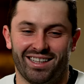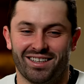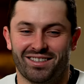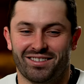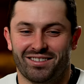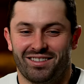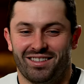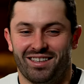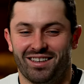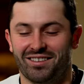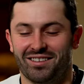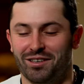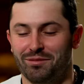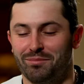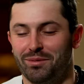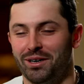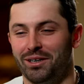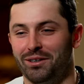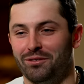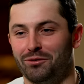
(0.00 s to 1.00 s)
it's, it's a
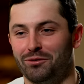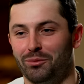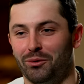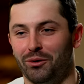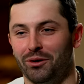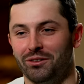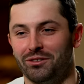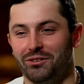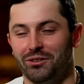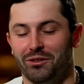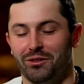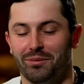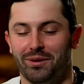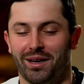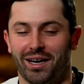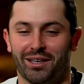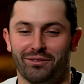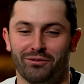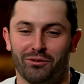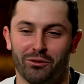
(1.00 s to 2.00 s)
competitive sport, so the
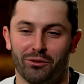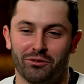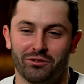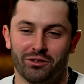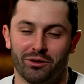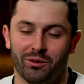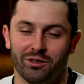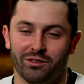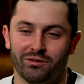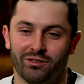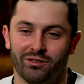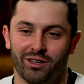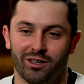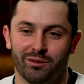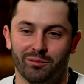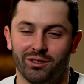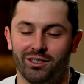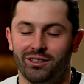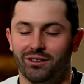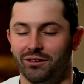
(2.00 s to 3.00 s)
back and forth is always fun,
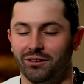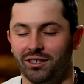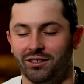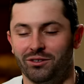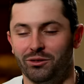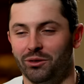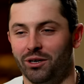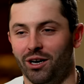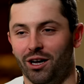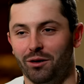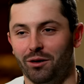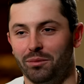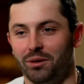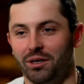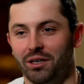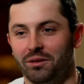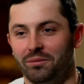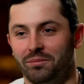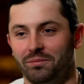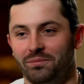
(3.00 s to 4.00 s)
but you don't get too caught up in
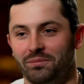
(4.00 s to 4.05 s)
it.